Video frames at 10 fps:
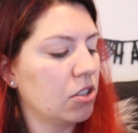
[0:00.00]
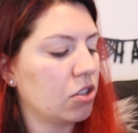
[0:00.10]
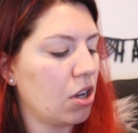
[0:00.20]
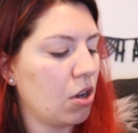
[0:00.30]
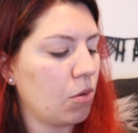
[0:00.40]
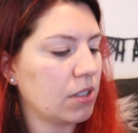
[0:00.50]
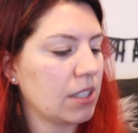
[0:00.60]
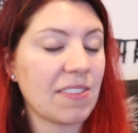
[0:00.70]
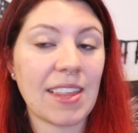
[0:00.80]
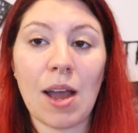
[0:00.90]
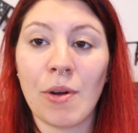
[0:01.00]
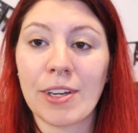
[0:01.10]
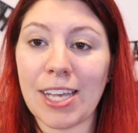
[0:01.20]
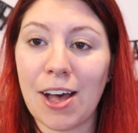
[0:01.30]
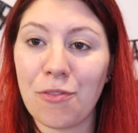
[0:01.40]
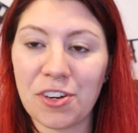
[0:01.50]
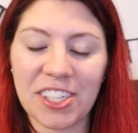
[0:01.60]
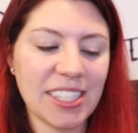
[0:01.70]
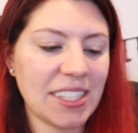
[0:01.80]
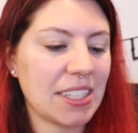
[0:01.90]
So we'll see if that works out
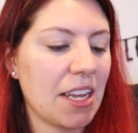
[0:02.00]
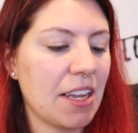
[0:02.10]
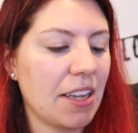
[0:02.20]
for us.